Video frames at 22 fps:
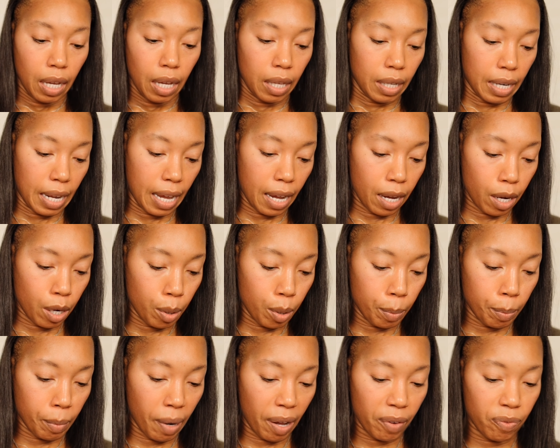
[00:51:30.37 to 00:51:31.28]

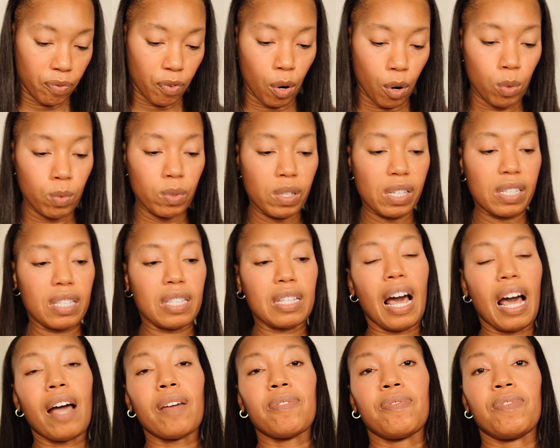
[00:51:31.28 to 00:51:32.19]
now, my phone does
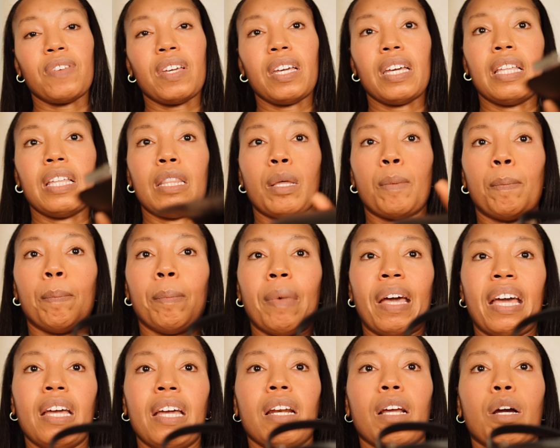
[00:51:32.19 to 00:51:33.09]
not fit in the
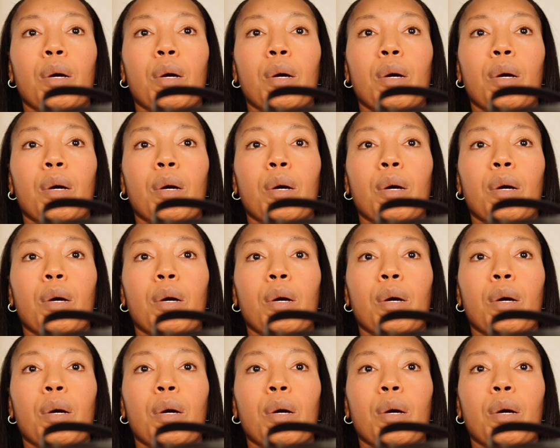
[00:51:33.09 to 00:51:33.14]
main